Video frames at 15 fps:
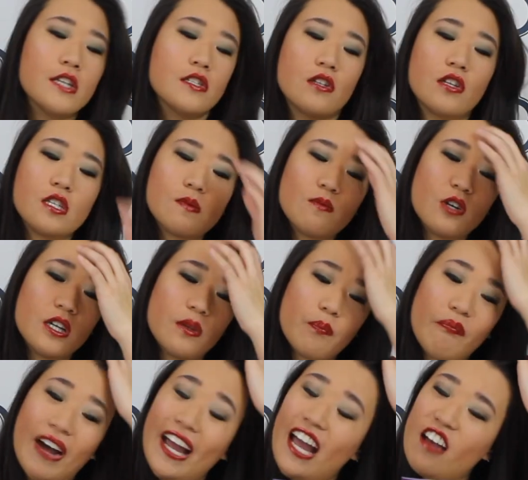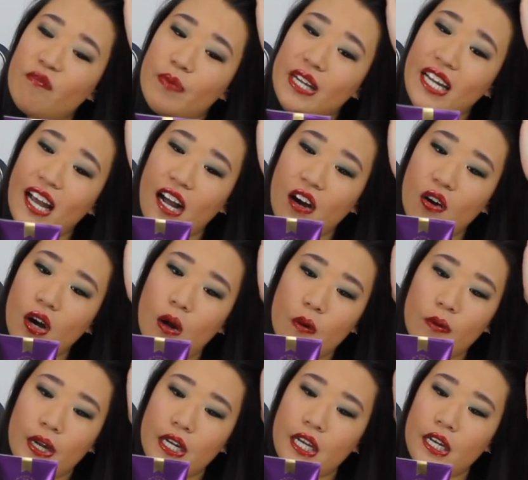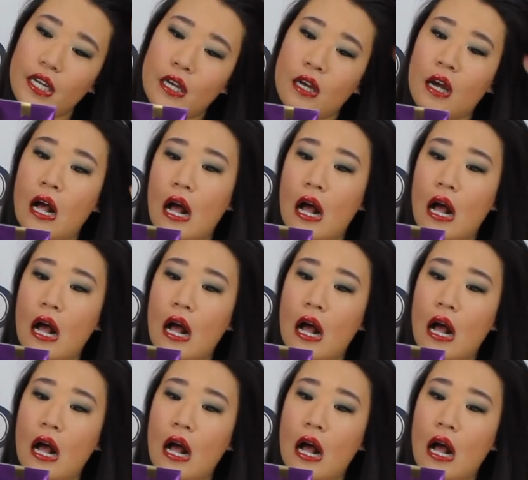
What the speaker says: So this one might have been out already.